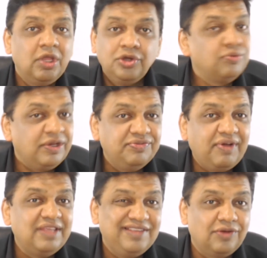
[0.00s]

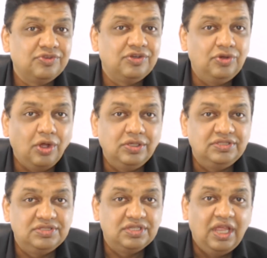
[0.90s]

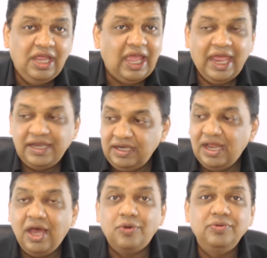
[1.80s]
$25,000, and
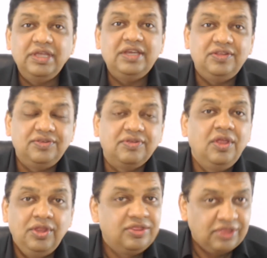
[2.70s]
now it is
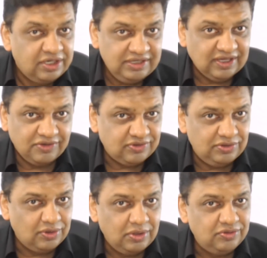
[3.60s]

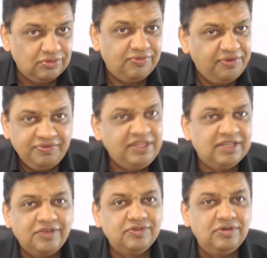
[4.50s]
$30,000 or
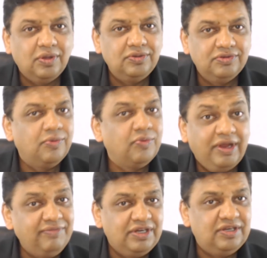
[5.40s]
$50,000 or
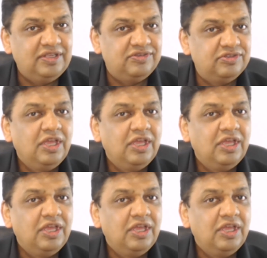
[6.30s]
whatever it is.